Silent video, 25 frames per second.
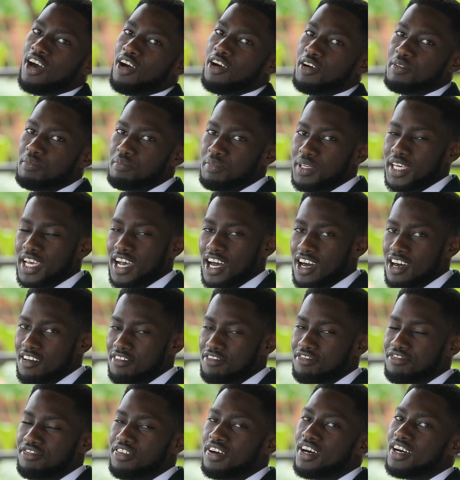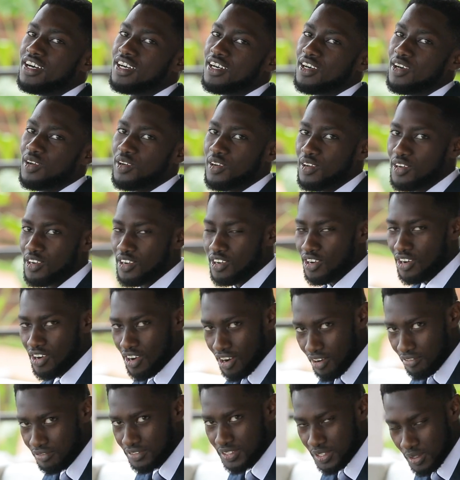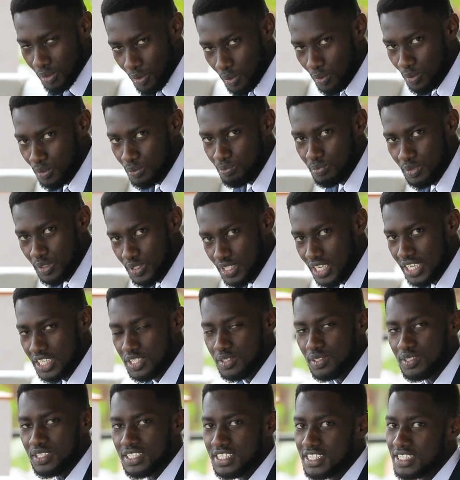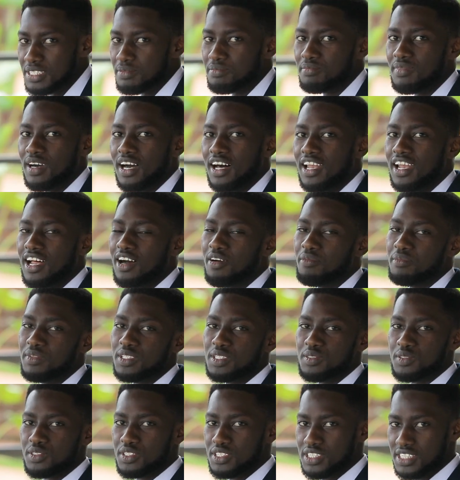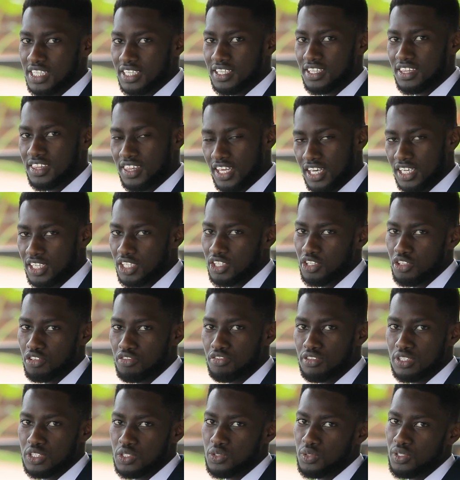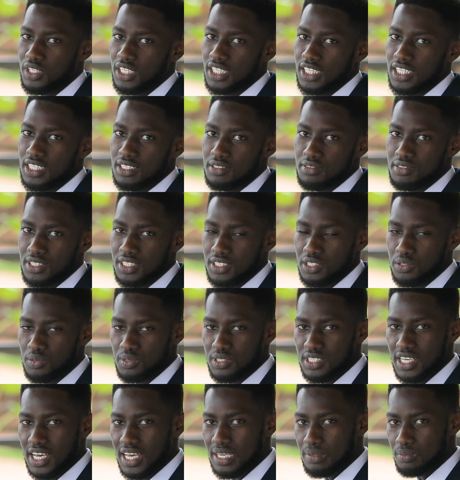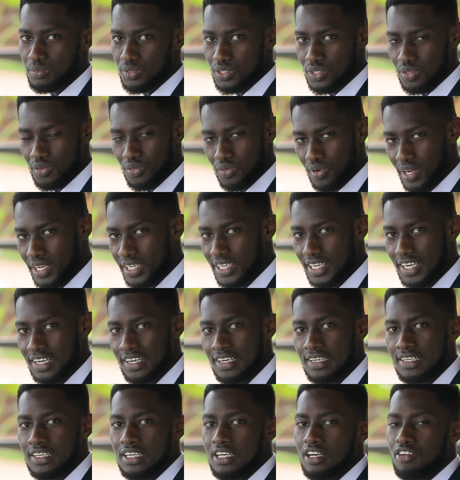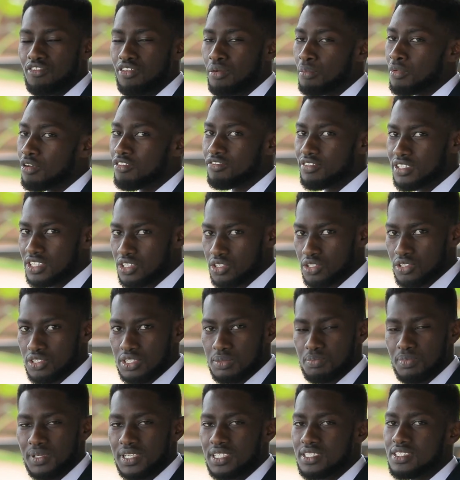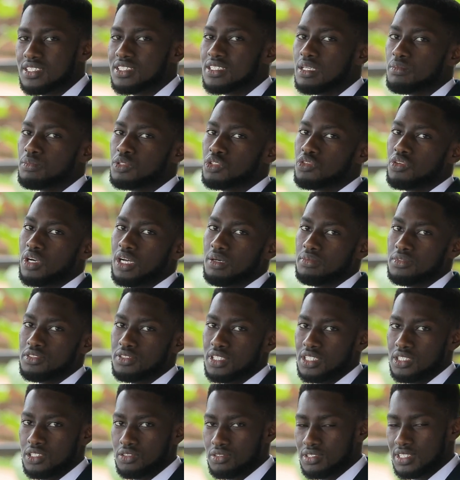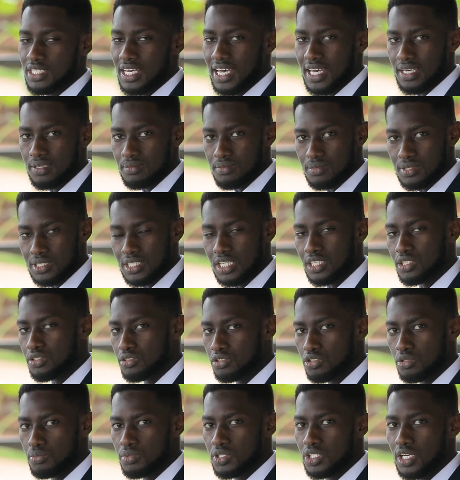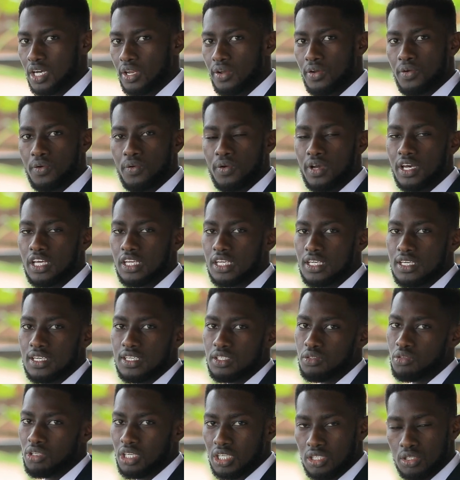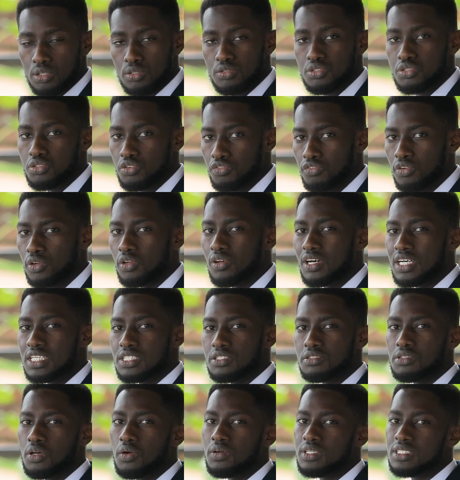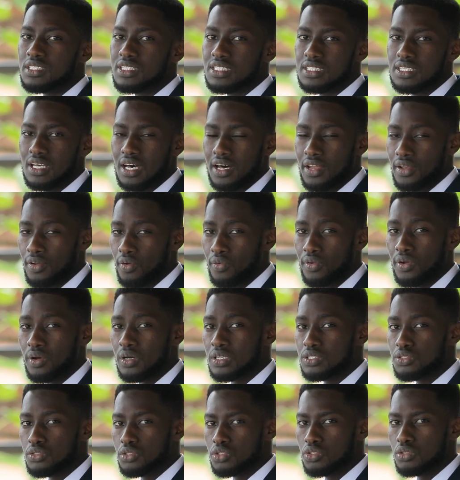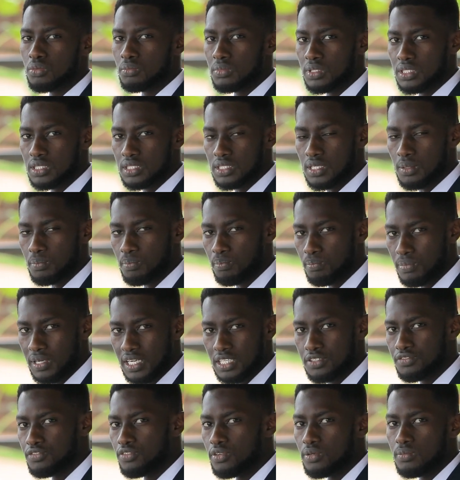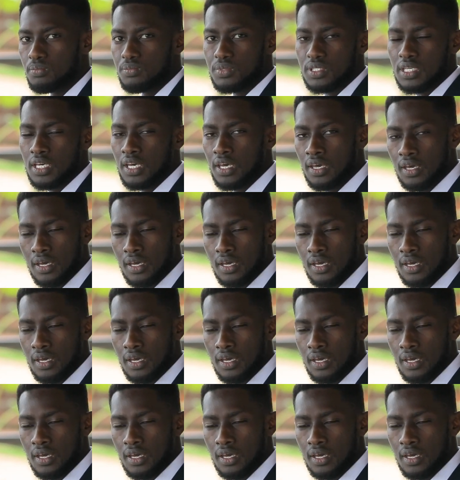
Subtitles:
on behalf of the whole production team, allow me to say thank you for tuning in to the New Times Rwanda. For more videos, please subscribe to the New Times YouTube channel, and you can also follow us on our social media platforms.